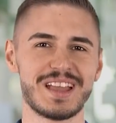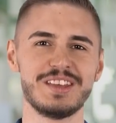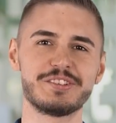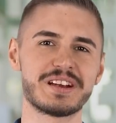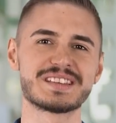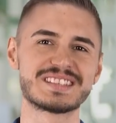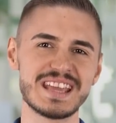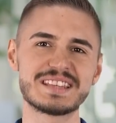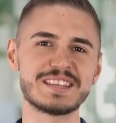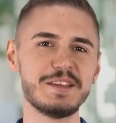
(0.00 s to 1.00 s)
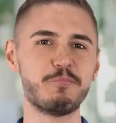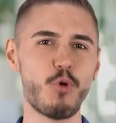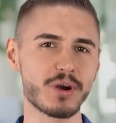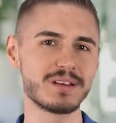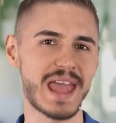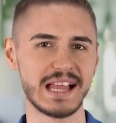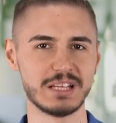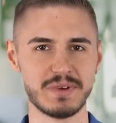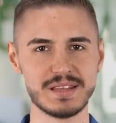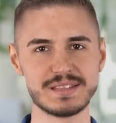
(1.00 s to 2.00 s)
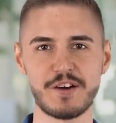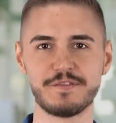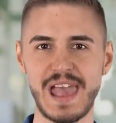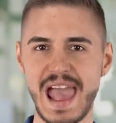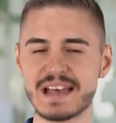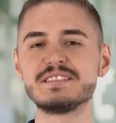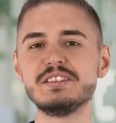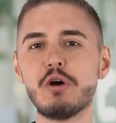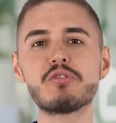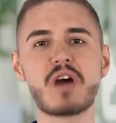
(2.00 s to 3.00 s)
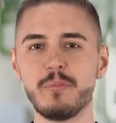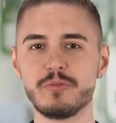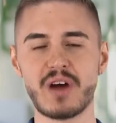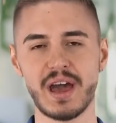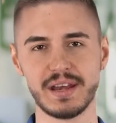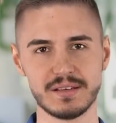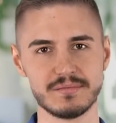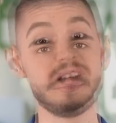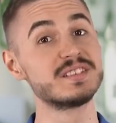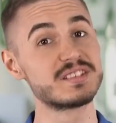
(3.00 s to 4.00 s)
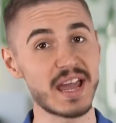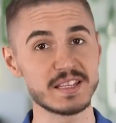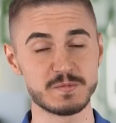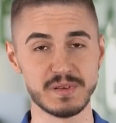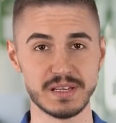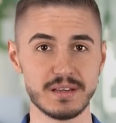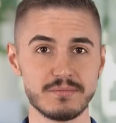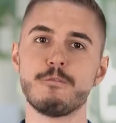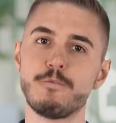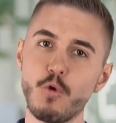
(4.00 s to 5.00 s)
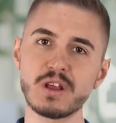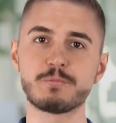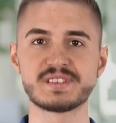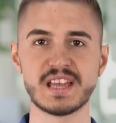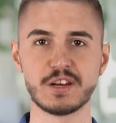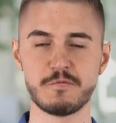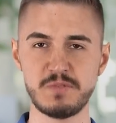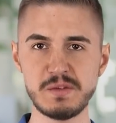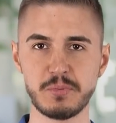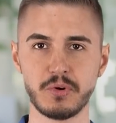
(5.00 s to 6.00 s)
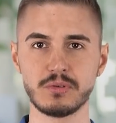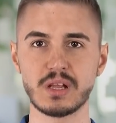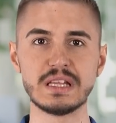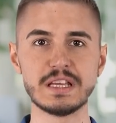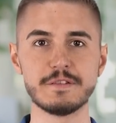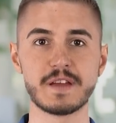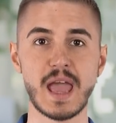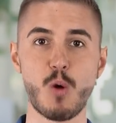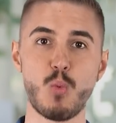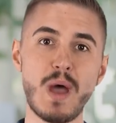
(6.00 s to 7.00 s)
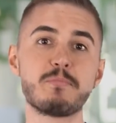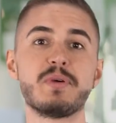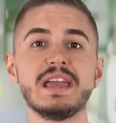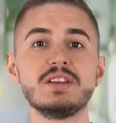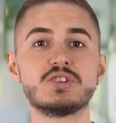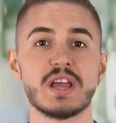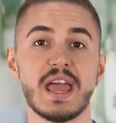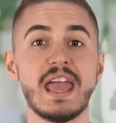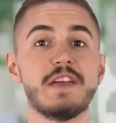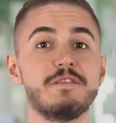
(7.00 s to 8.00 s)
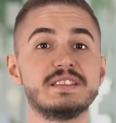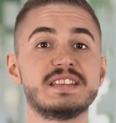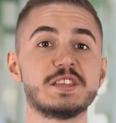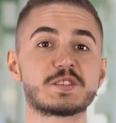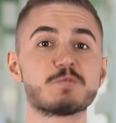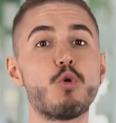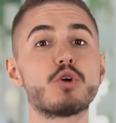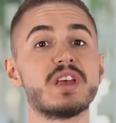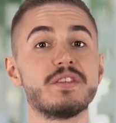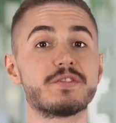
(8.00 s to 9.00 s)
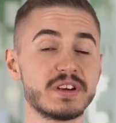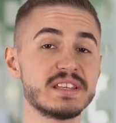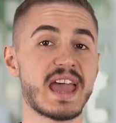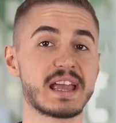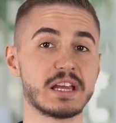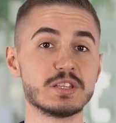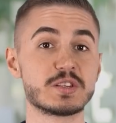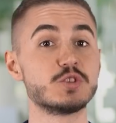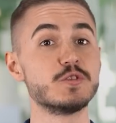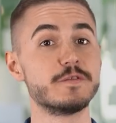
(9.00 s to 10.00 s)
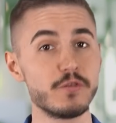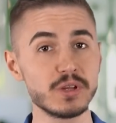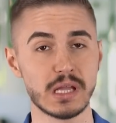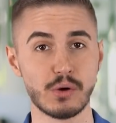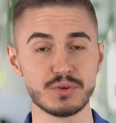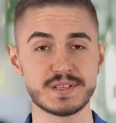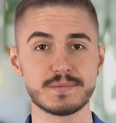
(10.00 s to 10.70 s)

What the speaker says: Here are 6 important elements of SEO copywriting. Site speed. 40% of people leave a web page if it takes more than 3 seconds to fully load.